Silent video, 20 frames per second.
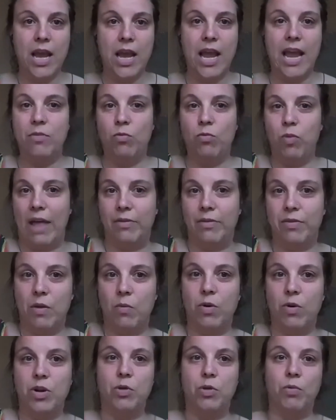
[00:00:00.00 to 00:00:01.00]
and rather
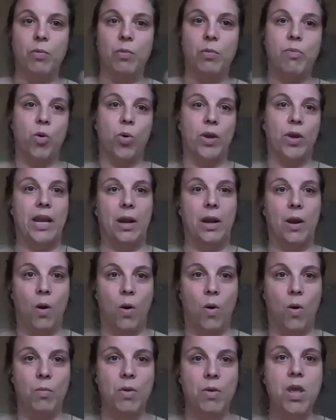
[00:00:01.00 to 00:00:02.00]
than when you're reporting at
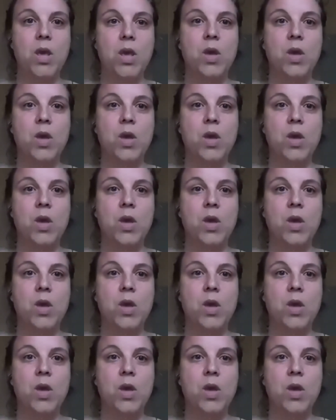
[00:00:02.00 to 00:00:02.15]
home.